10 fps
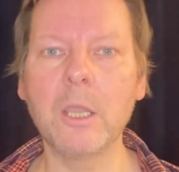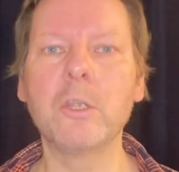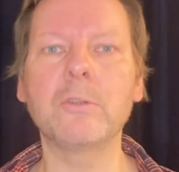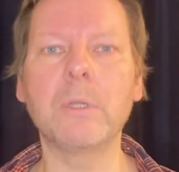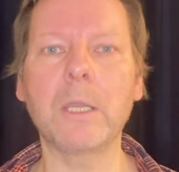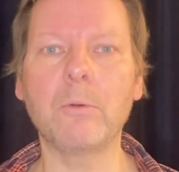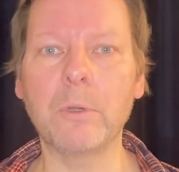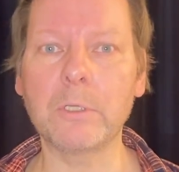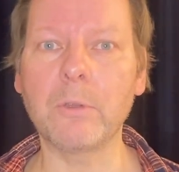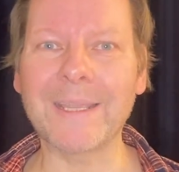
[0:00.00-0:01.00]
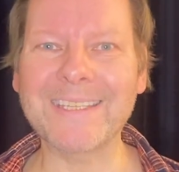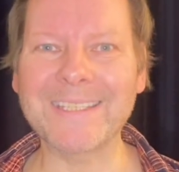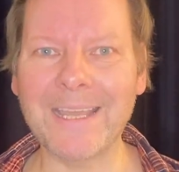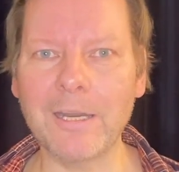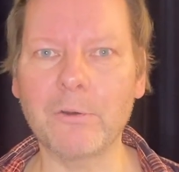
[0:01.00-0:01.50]
so they're going to
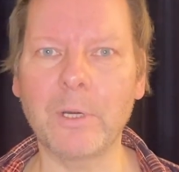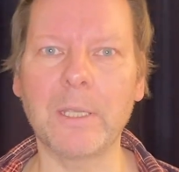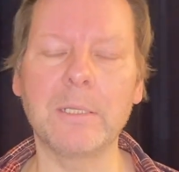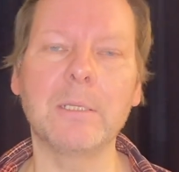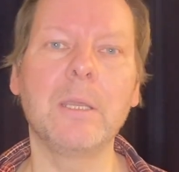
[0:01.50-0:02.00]
accelerate